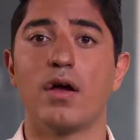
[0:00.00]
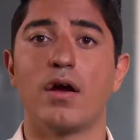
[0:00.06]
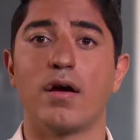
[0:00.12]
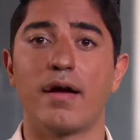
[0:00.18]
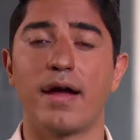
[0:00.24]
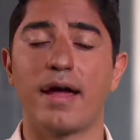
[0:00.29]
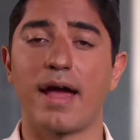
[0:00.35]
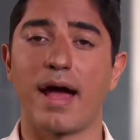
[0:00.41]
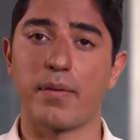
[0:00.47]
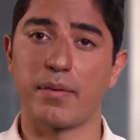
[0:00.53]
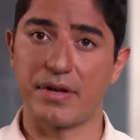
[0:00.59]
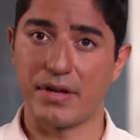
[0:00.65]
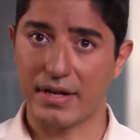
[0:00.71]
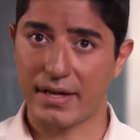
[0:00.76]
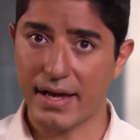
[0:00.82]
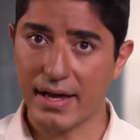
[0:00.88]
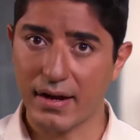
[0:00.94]
All right, I want you
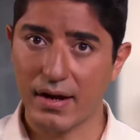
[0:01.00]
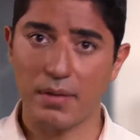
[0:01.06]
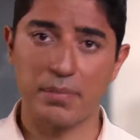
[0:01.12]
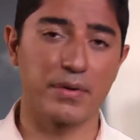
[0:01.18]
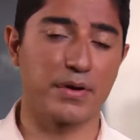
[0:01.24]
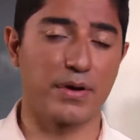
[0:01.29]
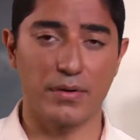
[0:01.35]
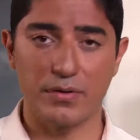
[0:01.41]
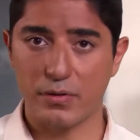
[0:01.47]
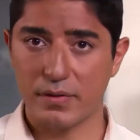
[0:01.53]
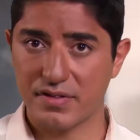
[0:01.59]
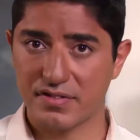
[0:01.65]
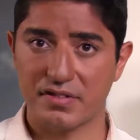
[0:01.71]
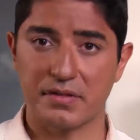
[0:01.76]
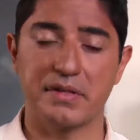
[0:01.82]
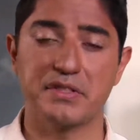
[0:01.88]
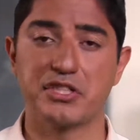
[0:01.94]
to get up, go do the
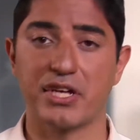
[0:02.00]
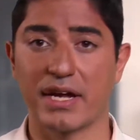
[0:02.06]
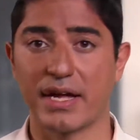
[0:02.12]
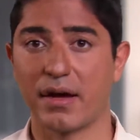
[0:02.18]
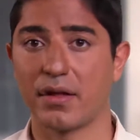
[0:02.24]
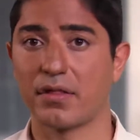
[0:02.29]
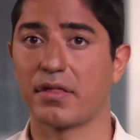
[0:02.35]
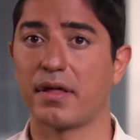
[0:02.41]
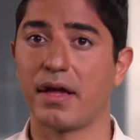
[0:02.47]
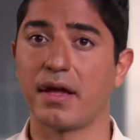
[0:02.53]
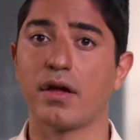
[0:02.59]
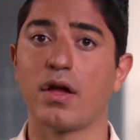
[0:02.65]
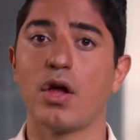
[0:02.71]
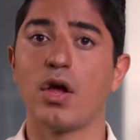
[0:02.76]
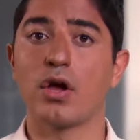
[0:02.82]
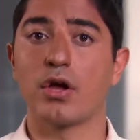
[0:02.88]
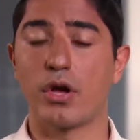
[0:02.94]
silly checkout thing,
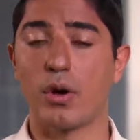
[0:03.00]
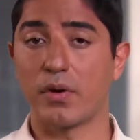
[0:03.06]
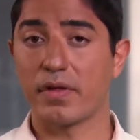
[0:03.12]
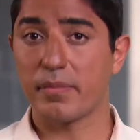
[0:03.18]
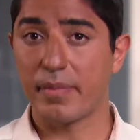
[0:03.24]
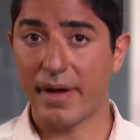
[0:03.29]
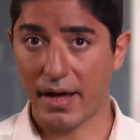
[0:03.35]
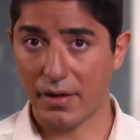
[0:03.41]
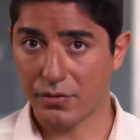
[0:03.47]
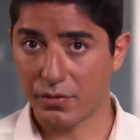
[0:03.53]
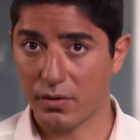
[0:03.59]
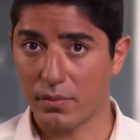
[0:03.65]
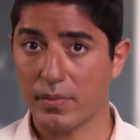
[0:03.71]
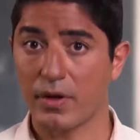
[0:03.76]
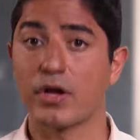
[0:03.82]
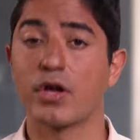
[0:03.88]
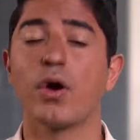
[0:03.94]
go to the
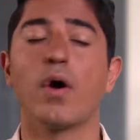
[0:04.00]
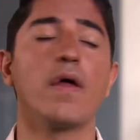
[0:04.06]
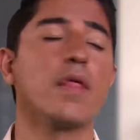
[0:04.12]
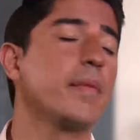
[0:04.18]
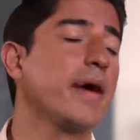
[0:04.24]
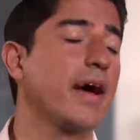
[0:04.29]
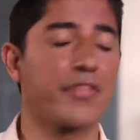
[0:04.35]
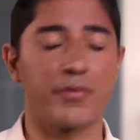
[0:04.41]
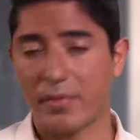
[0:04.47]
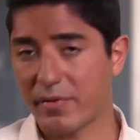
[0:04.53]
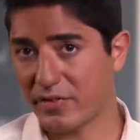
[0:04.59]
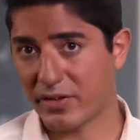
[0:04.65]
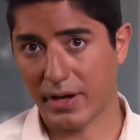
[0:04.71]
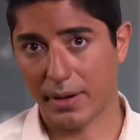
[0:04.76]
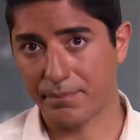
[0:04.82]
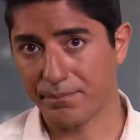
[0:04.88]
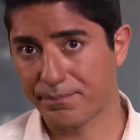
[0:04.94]
bathroom every
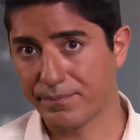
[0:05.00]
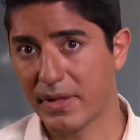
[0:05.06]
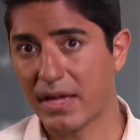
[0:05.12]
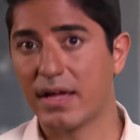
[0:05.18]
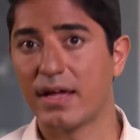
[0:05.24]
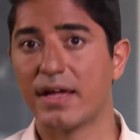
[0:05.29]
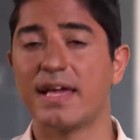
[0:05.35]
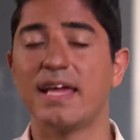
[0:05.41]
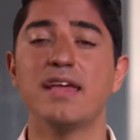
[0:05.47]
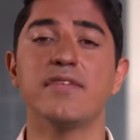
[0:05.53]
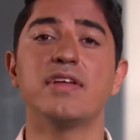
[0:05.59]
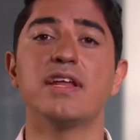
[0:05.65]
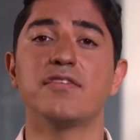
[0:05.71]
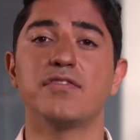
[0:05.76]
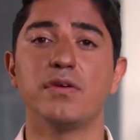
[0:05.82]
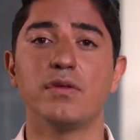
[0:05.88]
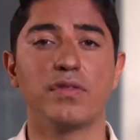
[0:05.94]
time. Even
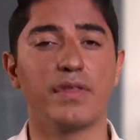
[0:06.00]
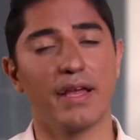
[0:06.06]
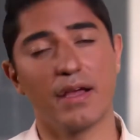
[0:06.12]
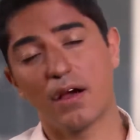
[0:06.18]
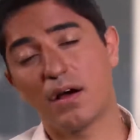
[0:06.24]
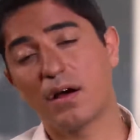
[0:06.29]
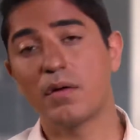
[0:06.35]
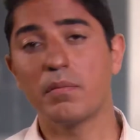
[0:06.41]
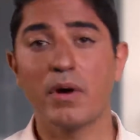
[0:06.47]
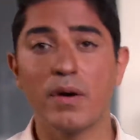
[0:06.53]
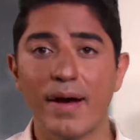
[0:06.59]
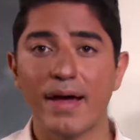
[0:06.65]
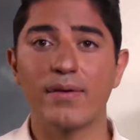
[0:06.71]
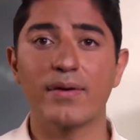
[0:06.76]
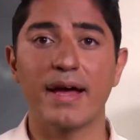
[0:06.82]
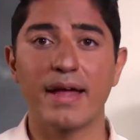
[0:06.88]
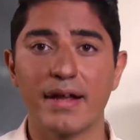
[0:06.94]
if you think, oh, Mo, I
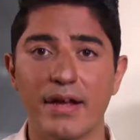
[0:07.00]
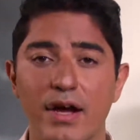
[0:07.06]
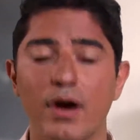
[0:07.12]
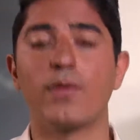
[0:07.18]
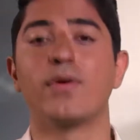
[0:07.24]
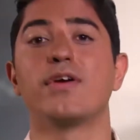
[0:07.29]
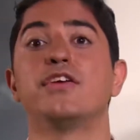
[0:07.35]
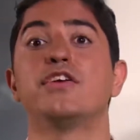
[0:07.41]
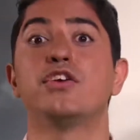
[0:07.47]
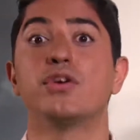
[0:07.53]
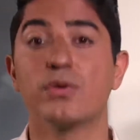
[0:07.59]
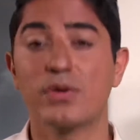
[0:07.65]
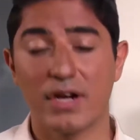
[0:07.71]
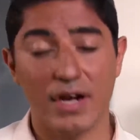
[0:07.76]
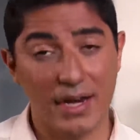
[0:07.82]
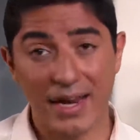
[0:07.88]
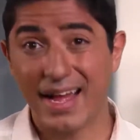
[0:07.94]
don't gotta go, you're
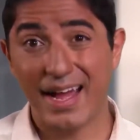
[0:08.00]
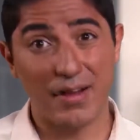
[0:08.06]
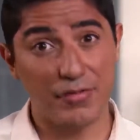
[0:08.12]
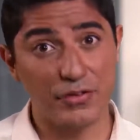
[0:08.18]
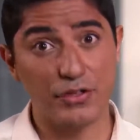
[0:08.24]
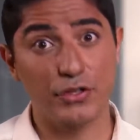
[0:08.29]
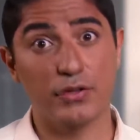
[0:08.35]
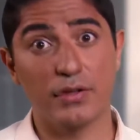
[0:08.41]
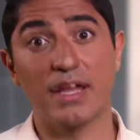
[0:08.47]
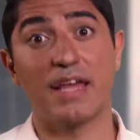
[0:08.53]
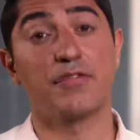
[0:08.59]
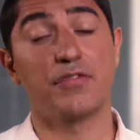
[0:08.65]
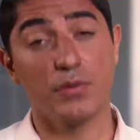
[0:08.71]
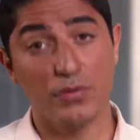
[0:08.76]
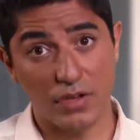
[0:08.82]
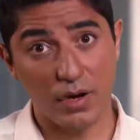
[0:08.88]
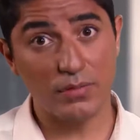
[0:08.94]
gonna have, if
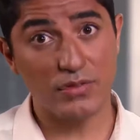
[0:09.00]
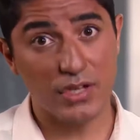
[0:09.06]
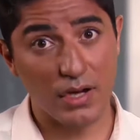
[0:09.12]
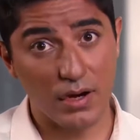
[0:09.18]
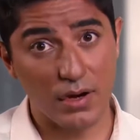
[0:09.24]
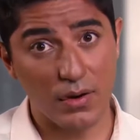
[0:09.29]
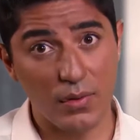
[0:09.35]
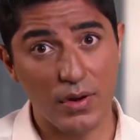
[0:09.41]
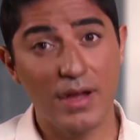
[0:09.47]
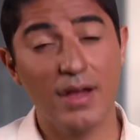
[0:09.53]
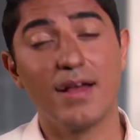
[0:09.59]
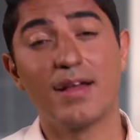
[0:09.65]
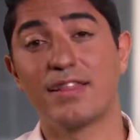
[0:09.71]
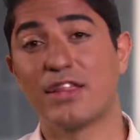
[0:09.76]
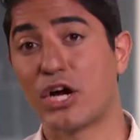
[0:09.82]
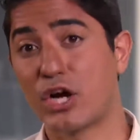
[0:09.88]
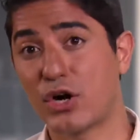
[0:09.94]
you don't go,
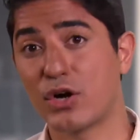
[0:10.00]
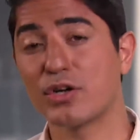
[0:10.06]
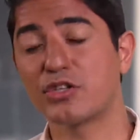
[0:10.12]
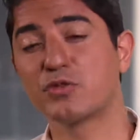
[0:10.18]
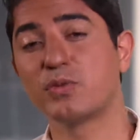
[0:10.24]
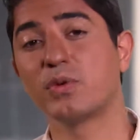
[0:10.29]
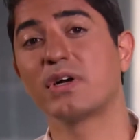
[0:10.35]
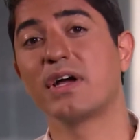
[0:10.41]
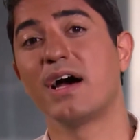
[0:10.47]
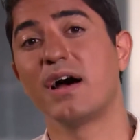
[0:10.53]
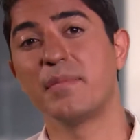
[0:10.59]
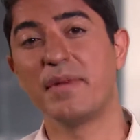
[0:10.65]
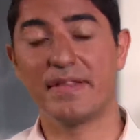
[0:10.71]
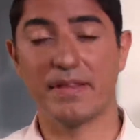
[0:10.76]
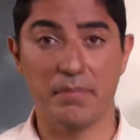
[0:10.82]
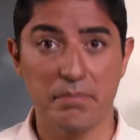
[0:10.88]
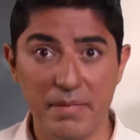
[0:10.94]
the urge will come
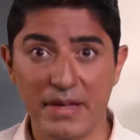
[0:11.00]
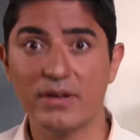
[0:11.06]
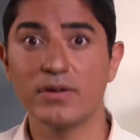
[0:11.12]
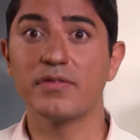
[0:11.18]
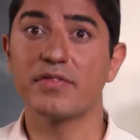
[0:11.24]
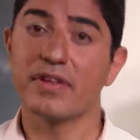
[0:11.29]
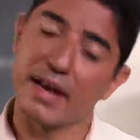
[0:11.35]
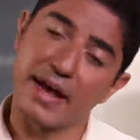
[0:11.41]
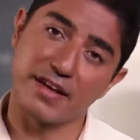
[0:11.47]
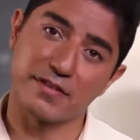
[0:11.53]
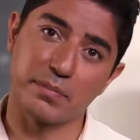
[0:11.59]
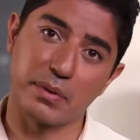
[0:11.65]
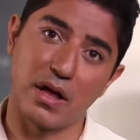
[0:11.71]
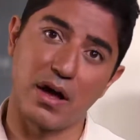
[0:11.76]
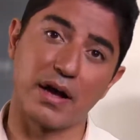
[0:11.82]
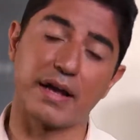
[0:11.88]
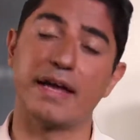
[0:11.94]
in the middle of the next
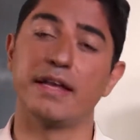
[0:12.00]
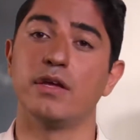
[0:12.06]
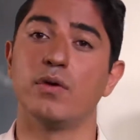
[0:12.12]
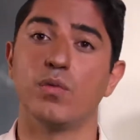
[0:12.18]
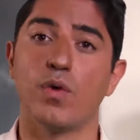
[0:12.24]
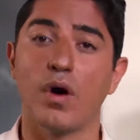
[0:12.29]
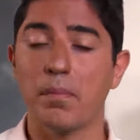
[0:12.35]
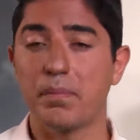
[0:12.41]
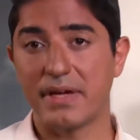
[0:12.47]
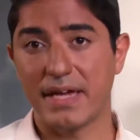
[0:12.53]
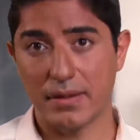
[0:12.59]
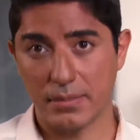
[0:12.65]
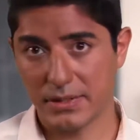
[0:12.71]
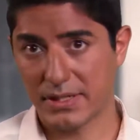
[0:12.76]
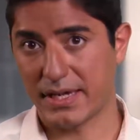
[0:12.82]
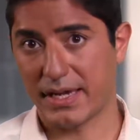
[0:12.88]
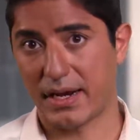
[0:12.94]
block and you won't be
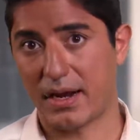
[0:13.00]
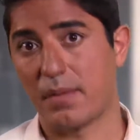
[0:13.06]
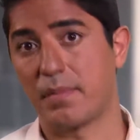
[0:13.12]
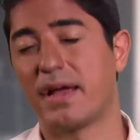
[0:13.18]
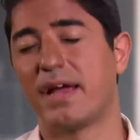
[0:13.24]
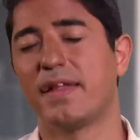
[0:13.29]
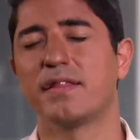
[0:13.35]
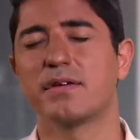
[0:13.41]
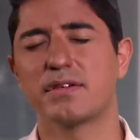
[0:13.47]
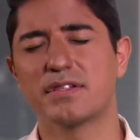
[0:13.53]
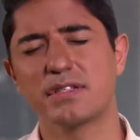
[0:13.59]
able to get up. And there is